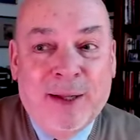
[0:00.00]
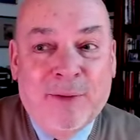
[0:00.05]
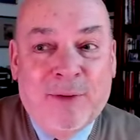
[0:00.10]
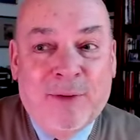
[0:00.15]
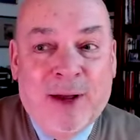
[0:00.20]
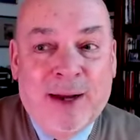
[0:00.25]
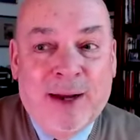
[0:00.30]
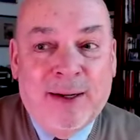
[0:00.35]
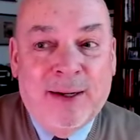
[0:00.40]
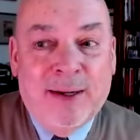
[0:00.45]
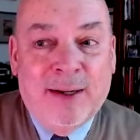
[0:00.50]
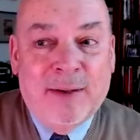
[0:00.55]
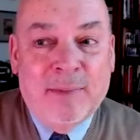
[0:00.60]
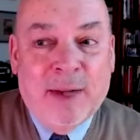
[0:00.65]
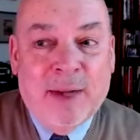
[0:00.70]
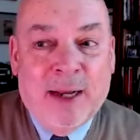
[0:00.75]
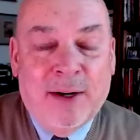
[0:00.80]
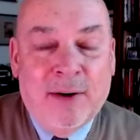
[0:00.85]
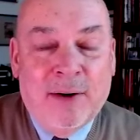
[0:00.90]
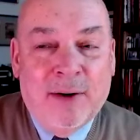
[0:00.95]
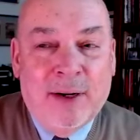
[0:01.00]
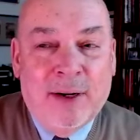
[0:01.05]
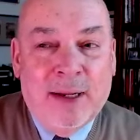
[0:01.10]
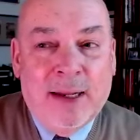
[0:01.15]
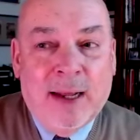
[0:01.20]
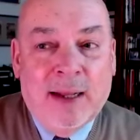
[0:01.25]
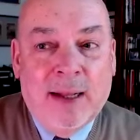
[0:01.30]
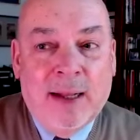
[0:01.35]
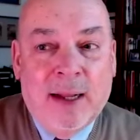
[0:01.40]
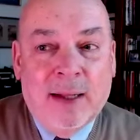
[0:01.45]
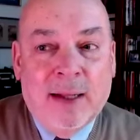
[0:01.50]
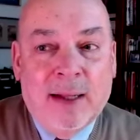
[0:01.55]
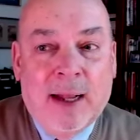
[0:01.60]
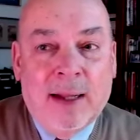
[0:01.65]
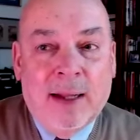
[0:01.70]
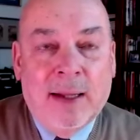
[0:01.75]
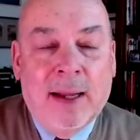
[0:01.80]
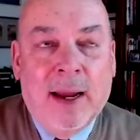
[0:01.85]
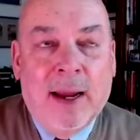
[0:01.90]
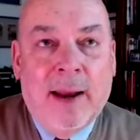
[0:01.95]
the fact of the matter is, I think
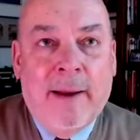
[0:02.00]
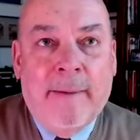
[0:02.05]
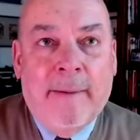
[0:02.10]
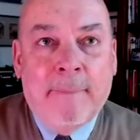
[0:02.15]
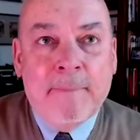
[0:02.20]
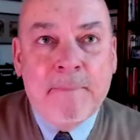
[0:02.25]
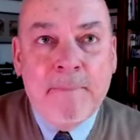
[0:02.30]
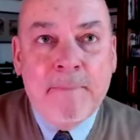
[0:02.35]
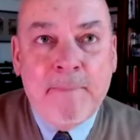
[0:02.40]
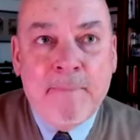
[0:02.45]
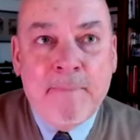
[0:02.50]
that the